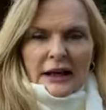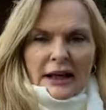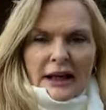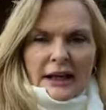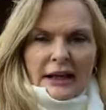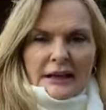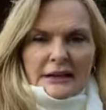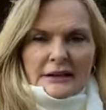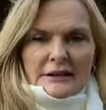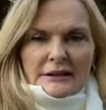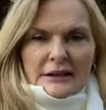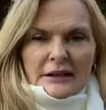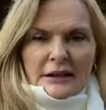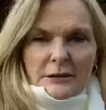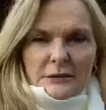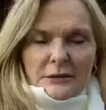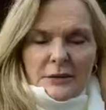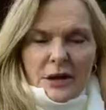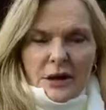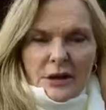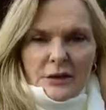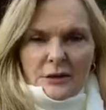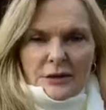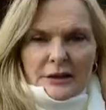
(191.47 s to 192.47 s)
and keep
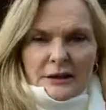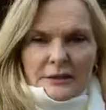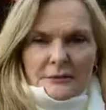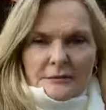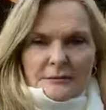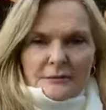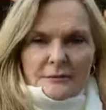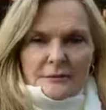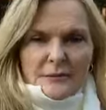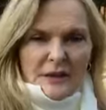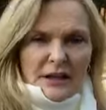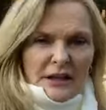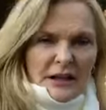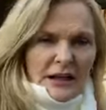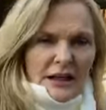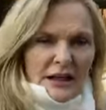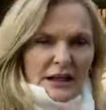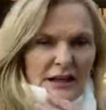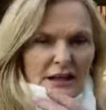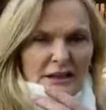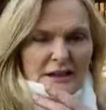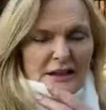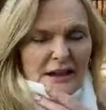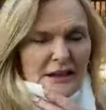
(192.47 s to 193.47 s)
going.
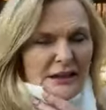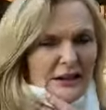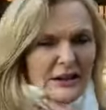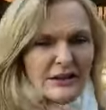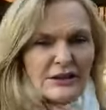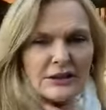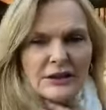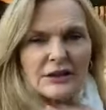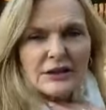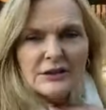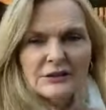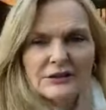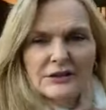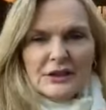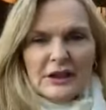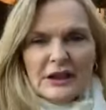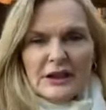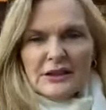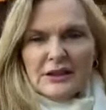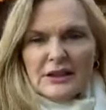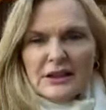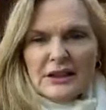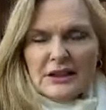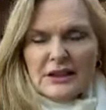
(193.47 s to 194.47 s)
And you know, for
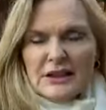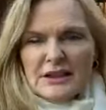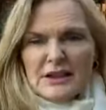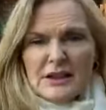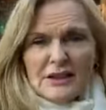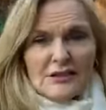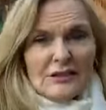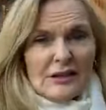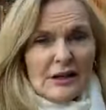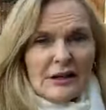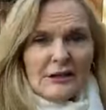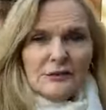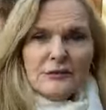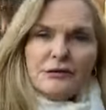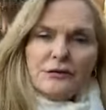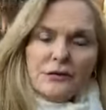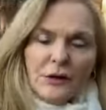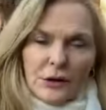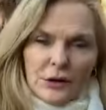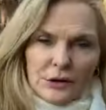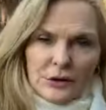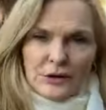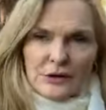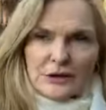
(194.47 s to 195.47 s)
other years I've had
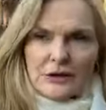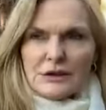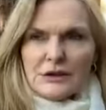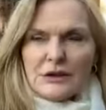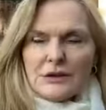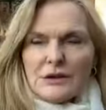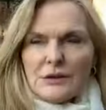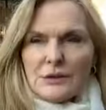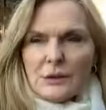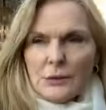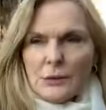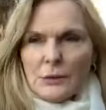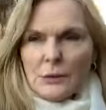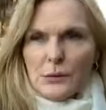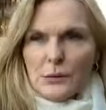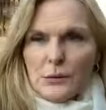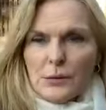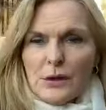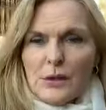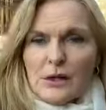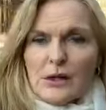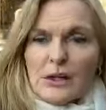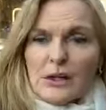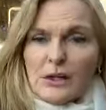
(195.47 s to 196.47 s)
focus or
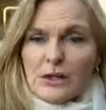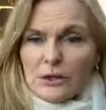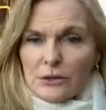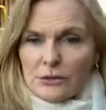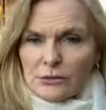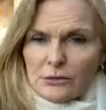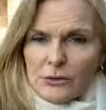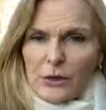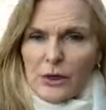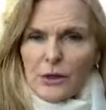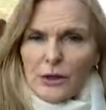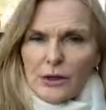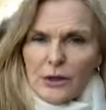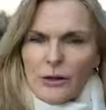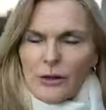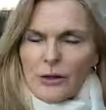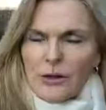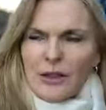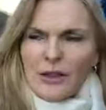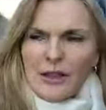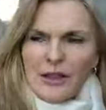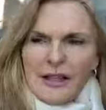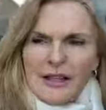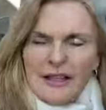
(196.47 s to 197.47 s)

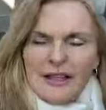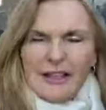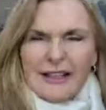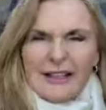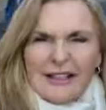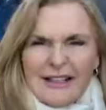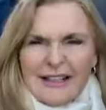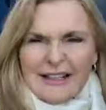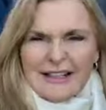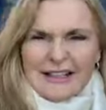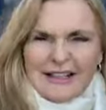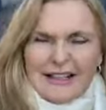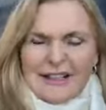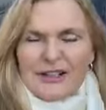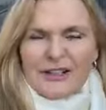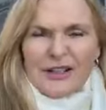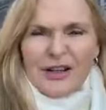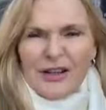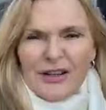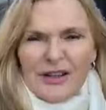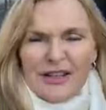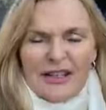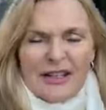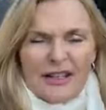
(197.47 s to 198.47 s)
growth.
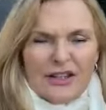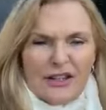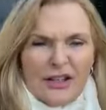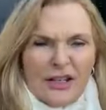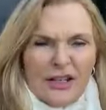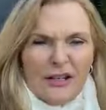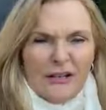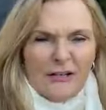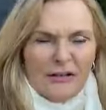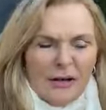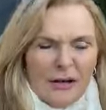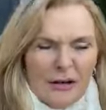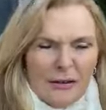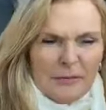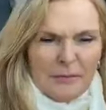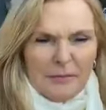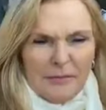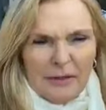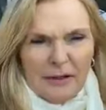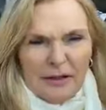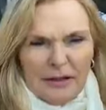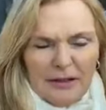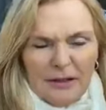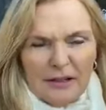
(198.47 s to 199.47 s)
So this year
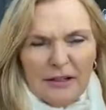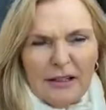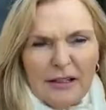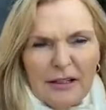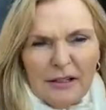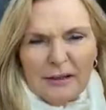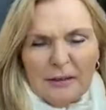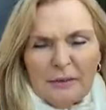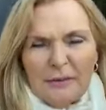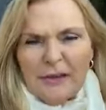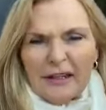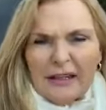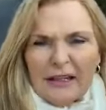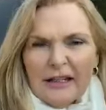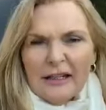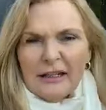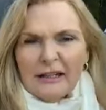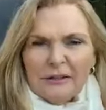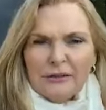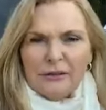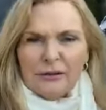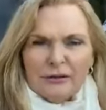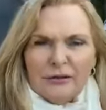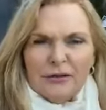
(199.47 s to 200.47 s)
I'm
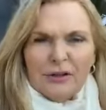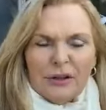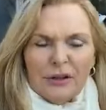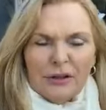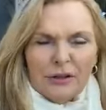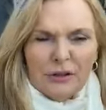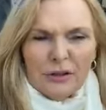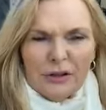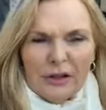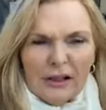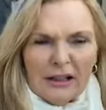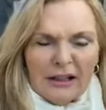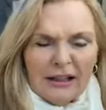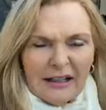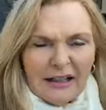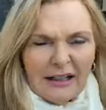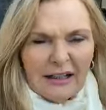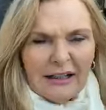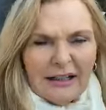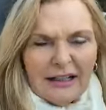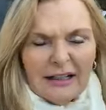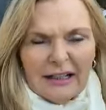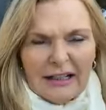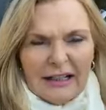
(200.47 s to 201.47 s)
thinking of a few.
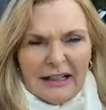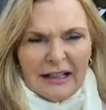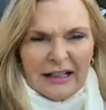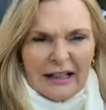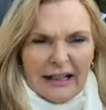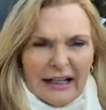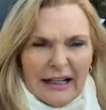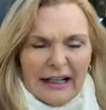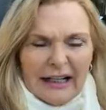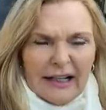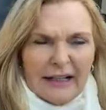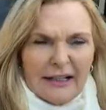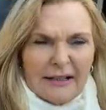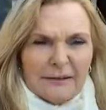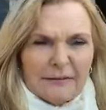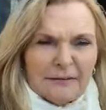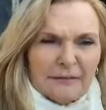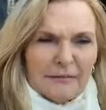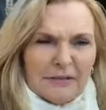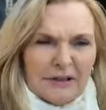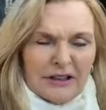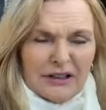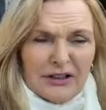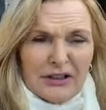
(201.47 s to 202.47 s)

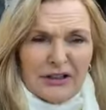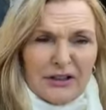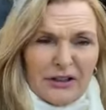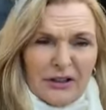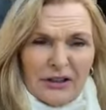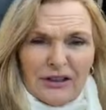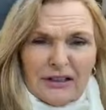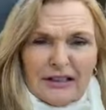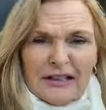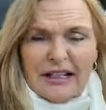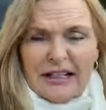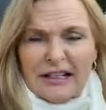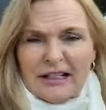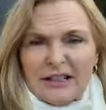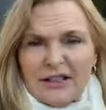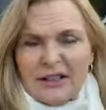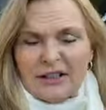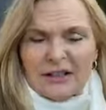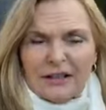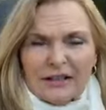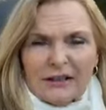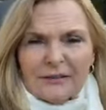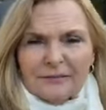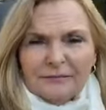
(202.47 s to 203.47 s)

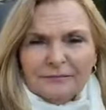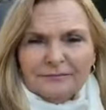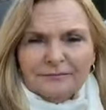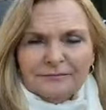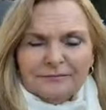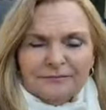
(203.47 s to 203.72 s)
Consolidation,